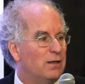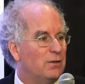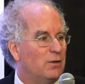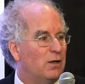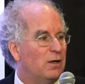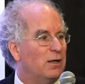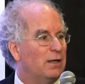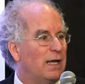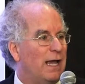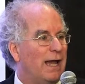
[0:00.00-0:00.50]

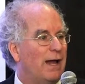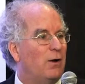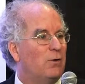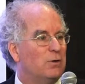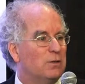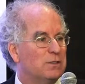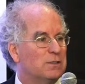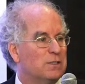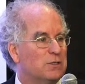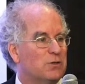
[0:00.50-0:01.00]
long
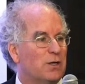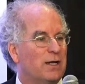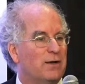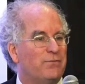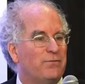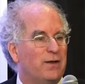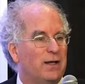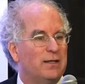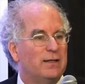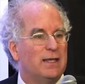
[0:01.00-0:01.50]
hours to try to
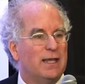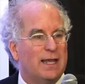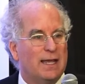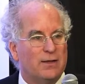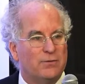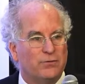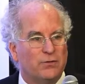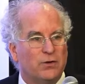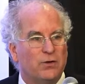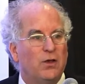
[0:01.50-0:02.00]
find the
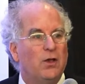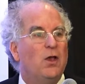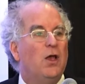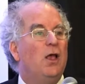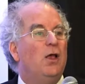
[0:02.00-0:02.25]
answer.